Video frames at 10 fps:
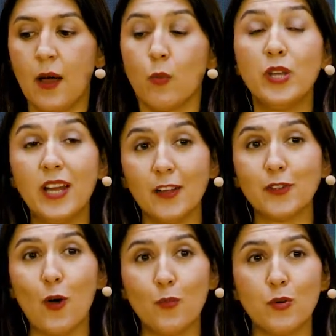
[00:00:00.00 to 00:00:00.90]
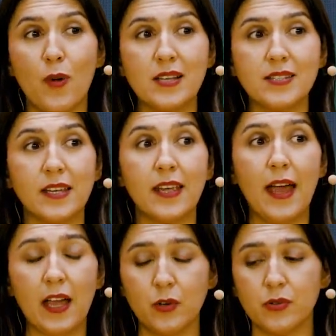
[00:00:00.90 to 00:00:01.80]
without compromising
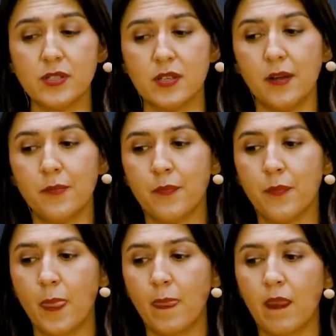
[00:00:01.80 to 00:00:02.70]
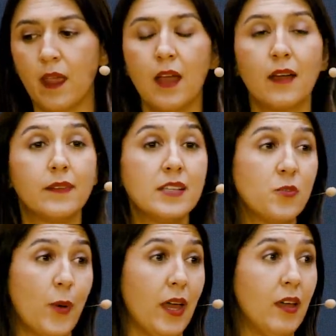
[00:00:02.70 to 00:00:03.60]
accuracy. This
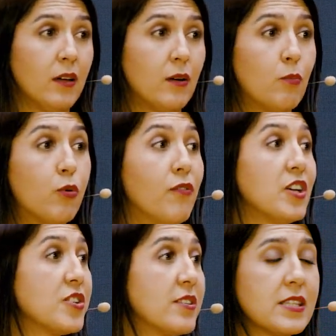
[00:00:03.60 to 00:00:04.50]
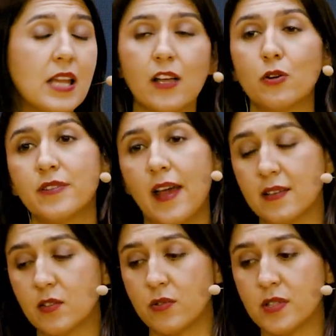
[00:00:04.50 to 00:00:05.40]
way, professionals like our
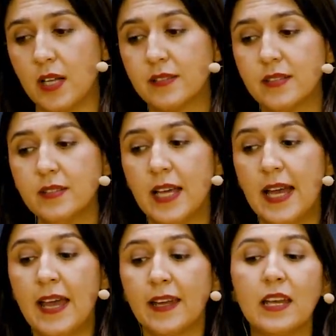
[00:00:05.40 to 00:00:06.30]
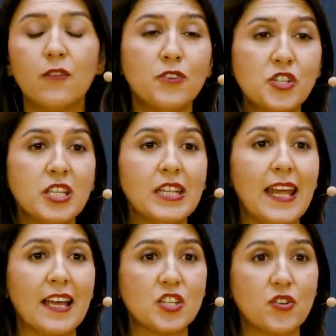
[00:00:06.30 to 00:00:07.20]
tax consultant can efficiently
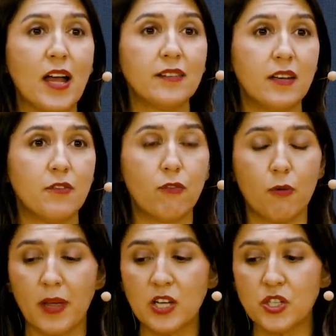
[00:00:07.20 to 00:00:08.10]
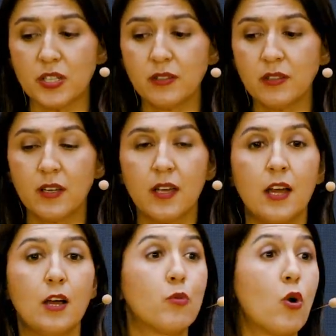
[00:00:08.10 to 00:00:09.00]
extract that information,
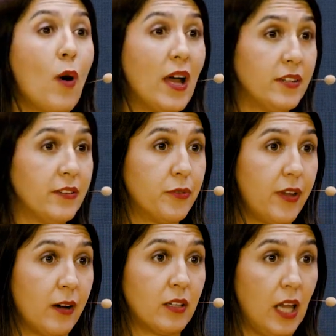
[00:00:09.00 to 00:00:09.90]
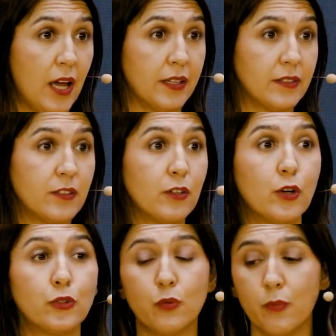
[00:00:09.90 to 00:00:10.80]
provide it to their client
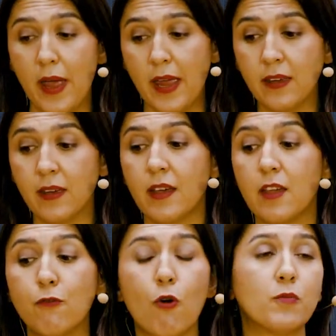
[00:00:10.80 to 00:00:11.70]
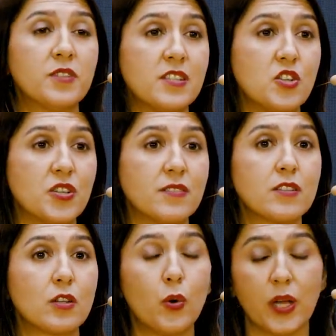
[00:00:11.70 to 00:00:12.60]
to make informed decisions
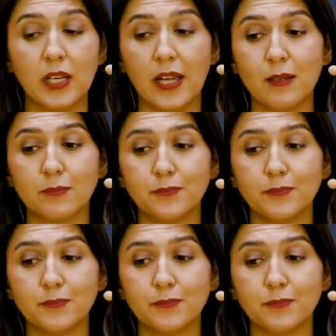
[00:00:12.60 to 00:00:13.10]
quickly.